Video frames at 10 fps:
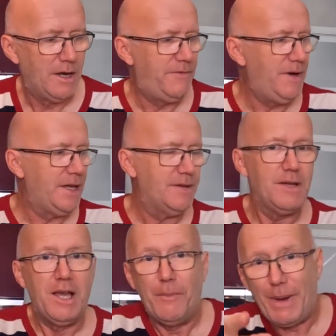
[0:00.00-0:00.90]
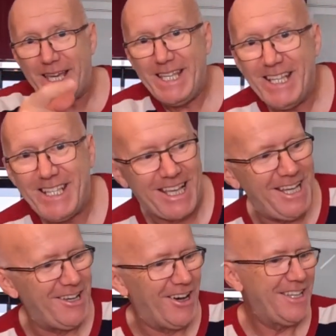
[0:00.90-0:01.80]
Lovely. Back in a
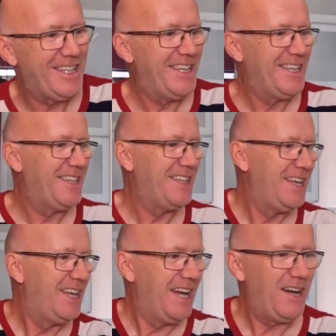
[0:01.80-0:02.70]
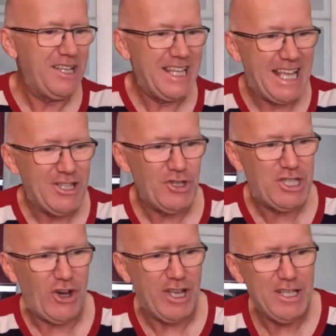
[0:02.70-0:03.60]
second, guys. I'm going to get
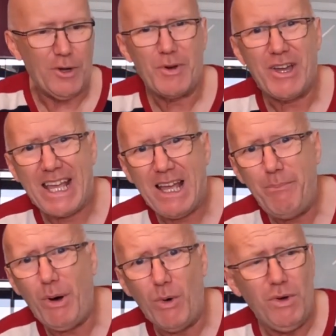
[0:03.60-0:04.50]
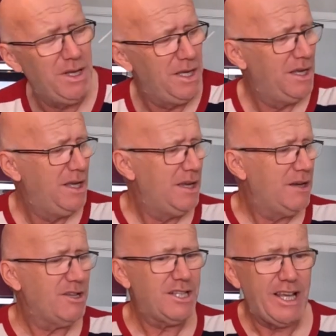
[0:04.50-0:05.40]
just tidied up. We're going to get a bowl.
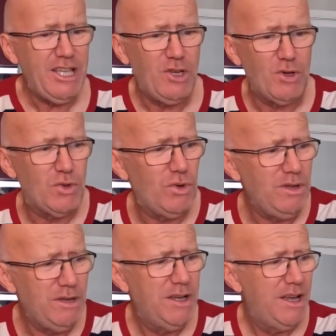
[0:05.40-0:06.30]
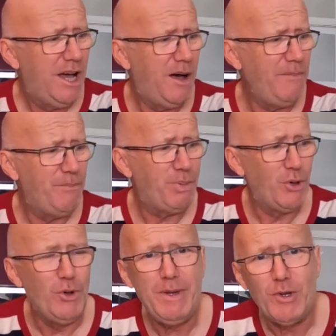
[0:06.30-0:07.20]
Because like usual, I'm
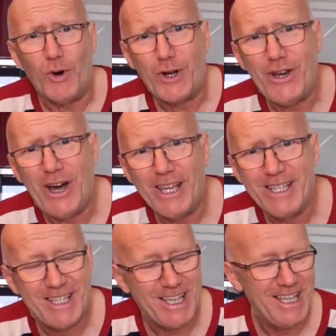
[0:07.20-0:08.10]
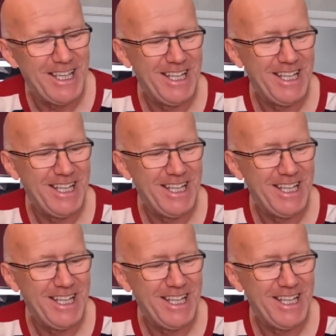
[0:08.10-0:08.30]
blooming organised.